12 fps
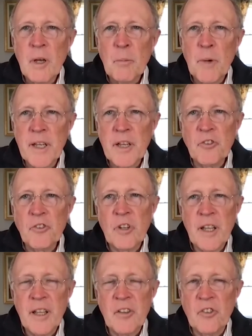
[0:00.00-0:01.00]
My guest
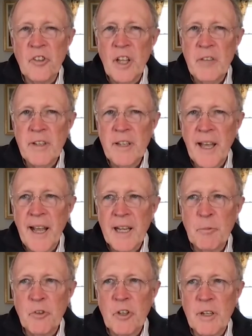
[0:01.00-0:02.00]
today is David
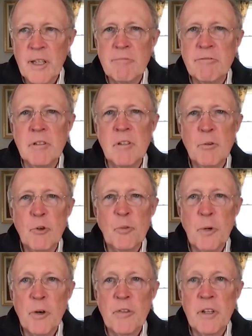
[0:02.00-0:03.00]
Adams Cleveland, who is
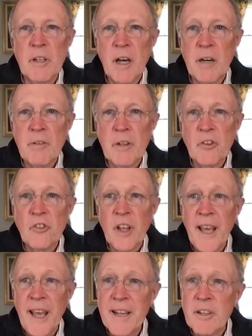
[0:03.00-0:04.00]
both a novelist
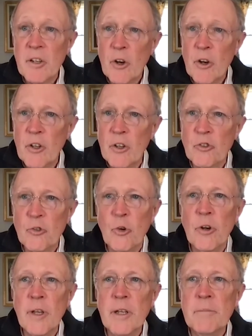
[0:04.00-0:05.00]
and an art
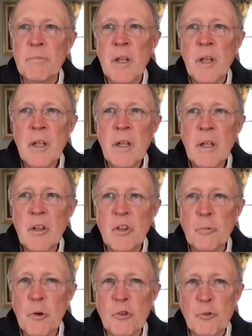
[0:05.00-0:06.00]
historian.
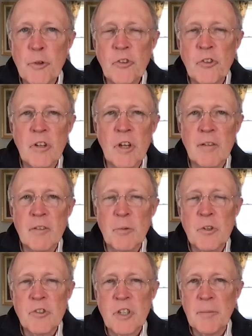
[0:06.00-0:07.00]
His most recent novel,
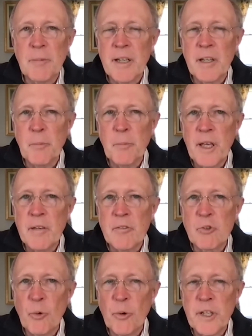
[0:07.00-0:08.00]
which came out in May
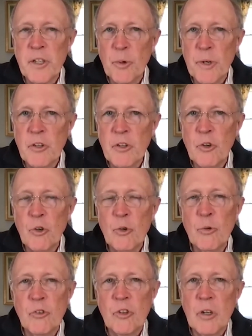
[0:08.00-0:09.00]
of
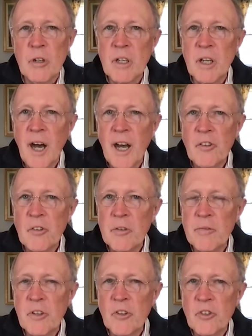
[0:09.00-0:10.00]
2022, is called Gods
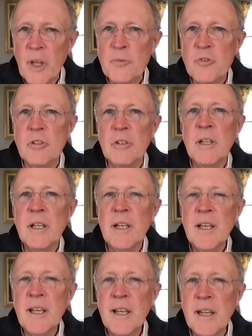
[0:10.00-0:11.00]
of Deception,
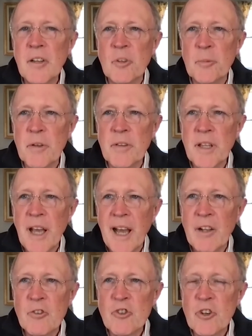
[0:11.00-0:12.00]
and it's about the
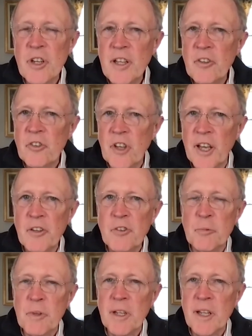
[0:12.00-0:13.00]
Alger Hiss case
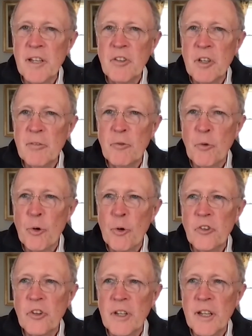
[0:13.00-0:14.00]
from the
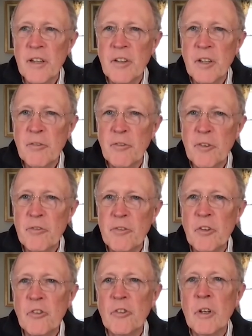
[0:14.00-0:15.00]
1940s and
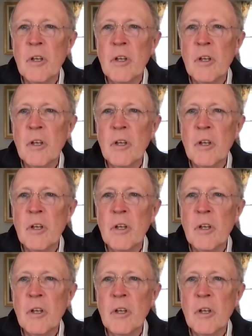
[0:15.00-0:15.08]
1950s.